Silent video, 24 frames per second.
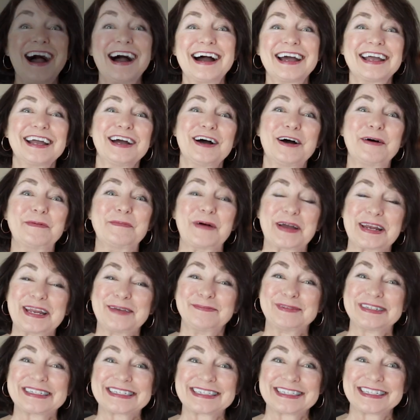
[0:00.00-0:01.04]
Hi, my
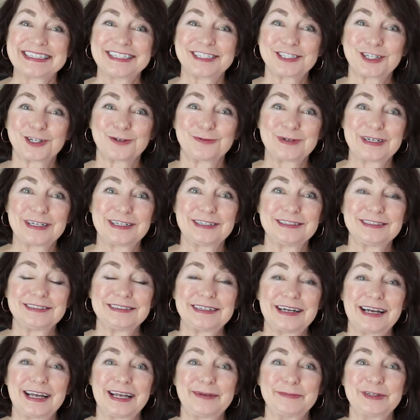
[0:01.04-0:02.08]
name is Linda Carell.
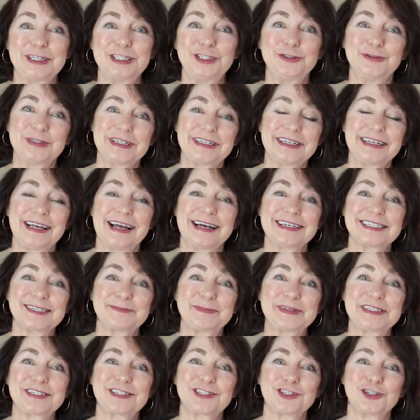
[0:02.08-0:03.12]
I'm a Unity
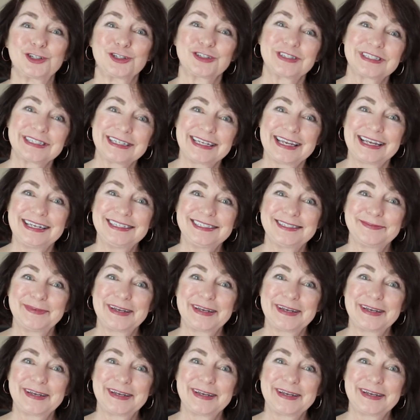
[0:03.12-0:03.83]
Hospice nurse and case